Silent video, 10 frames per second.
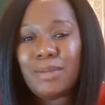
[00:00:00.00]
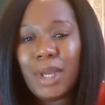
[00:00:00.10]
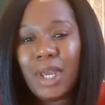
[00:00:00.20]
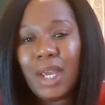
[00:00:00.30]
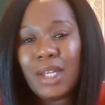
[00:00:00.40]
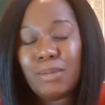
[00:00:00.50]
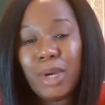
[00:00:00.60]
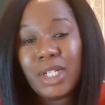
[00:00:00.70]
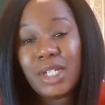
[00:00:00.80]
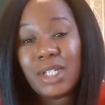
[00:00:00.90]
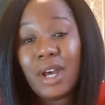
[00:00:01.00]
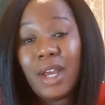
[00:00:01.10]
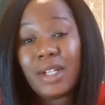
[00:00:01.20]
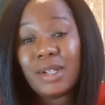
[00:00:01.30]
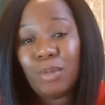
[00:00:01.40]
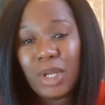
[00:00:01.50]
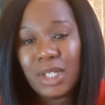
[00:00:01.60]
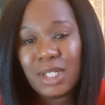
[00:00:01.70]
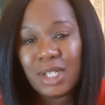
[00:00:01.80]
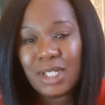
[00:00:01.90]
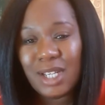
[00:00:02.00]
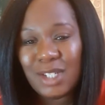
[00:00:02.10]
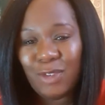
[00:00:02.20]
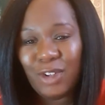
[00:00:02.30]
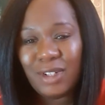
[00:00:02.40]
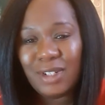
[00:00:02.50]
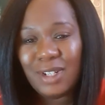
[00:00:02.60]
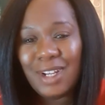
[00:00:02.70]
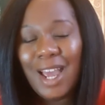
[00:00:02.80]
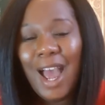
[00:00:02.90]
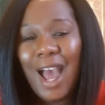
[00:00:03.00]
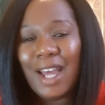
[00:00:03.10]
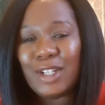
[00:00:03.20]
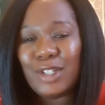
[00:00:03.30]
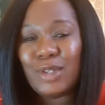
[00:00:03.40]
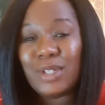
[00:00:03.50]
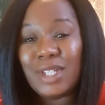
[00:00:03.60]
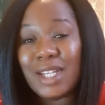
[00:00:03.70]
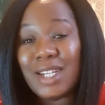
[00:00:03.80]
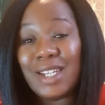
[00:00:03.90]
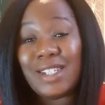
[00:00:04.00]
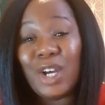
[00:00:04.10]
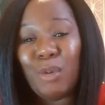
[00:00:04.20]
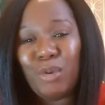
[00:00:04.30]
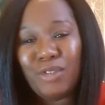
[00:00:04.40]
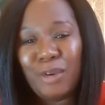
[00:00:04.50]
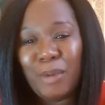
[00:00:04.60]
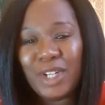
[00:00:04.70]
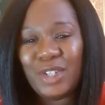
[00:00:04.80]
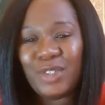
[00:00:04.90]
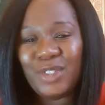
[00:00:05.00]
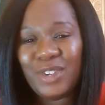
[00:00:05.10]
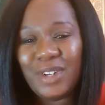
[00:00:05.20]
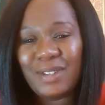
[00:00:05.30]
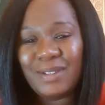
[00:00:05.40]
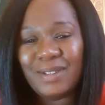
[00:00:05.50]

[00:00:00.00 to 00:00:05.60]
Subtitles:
me is my desire to be successful and to set an example for my children.